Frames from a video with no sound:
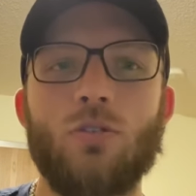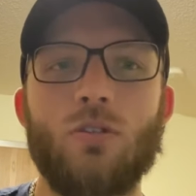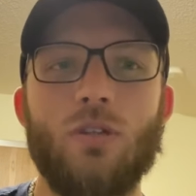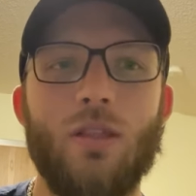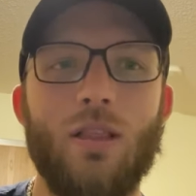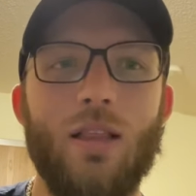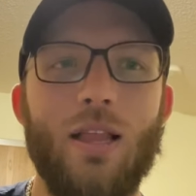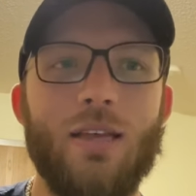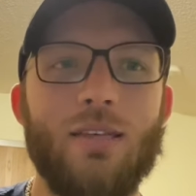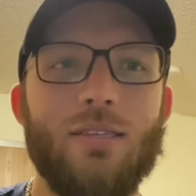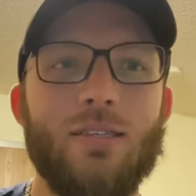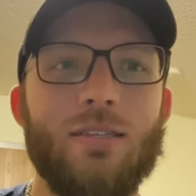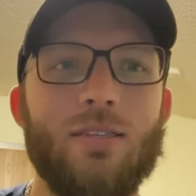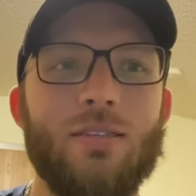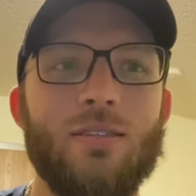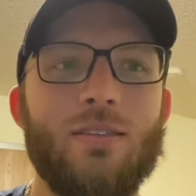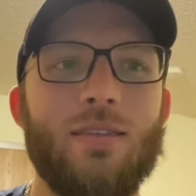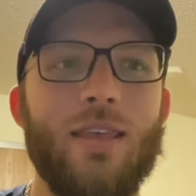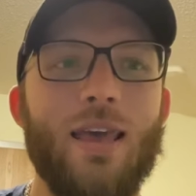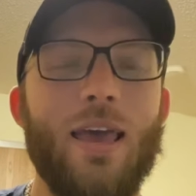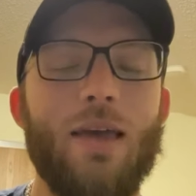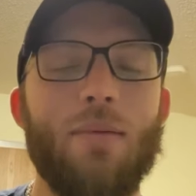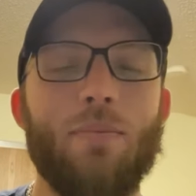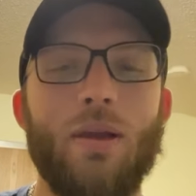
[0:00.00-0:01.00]
and lessons
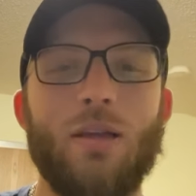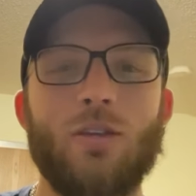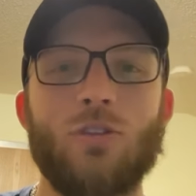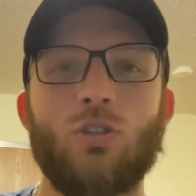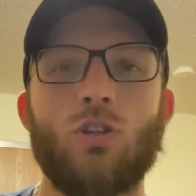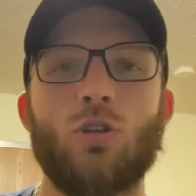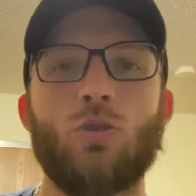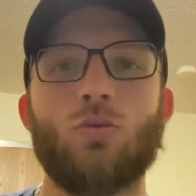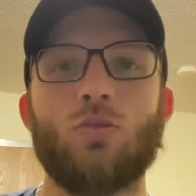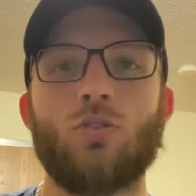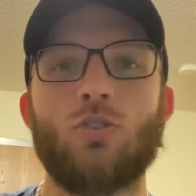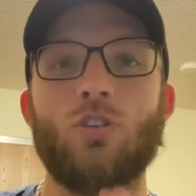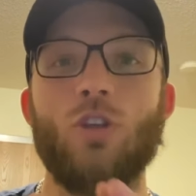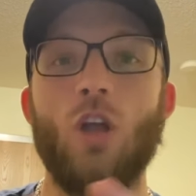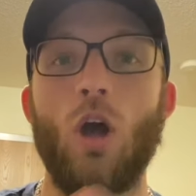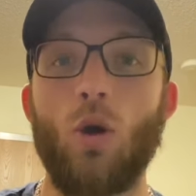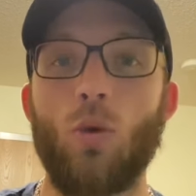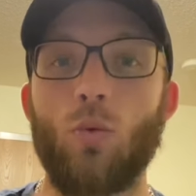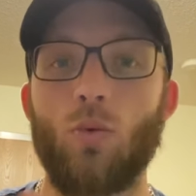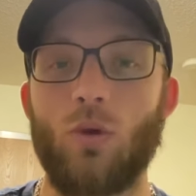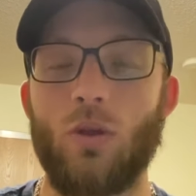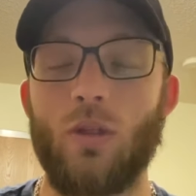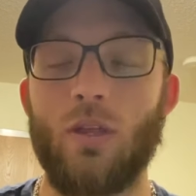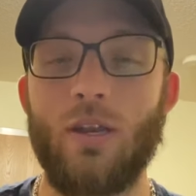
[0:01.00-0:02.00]
that my students
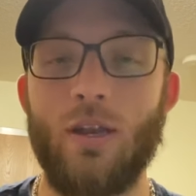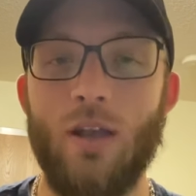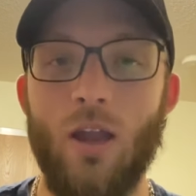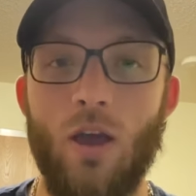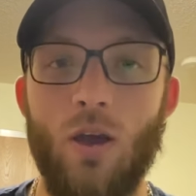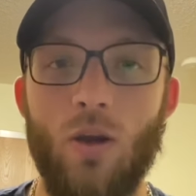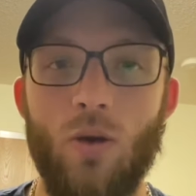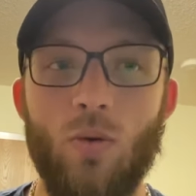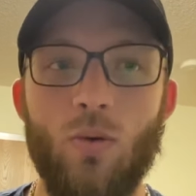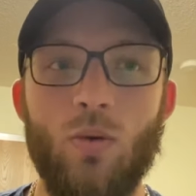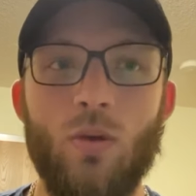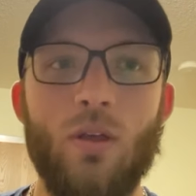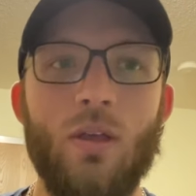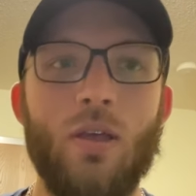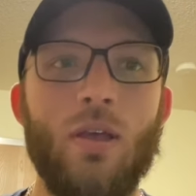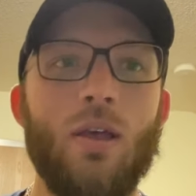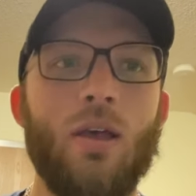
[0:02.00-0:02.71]
don't really know,